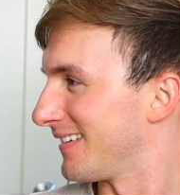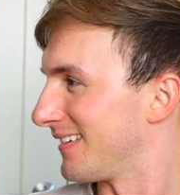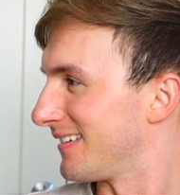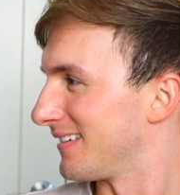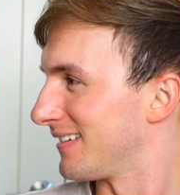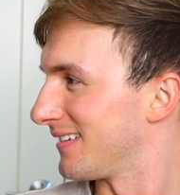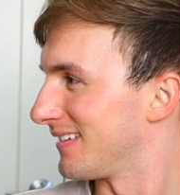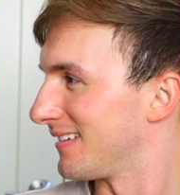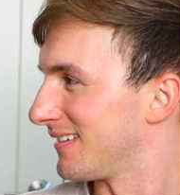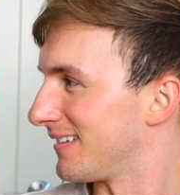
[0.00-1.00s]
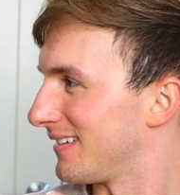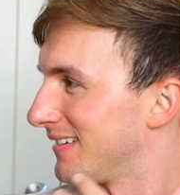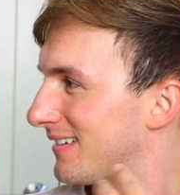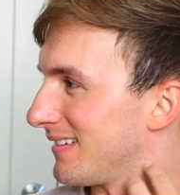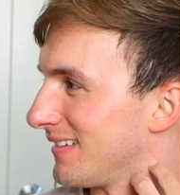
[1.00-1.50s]

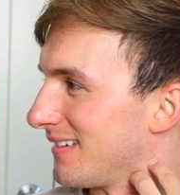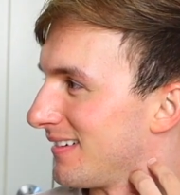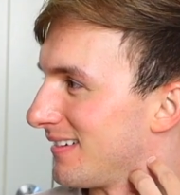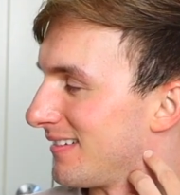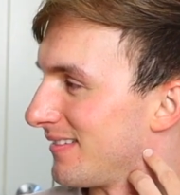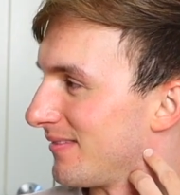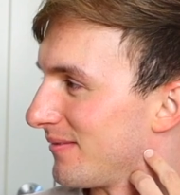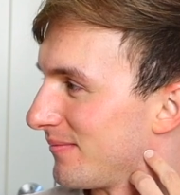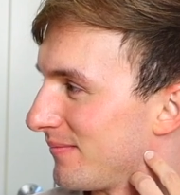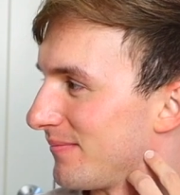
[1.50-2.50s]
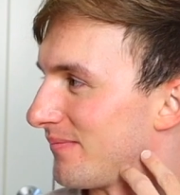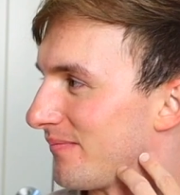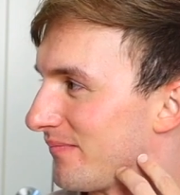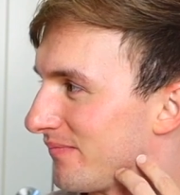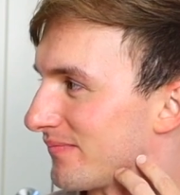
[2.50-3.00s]
[no speech]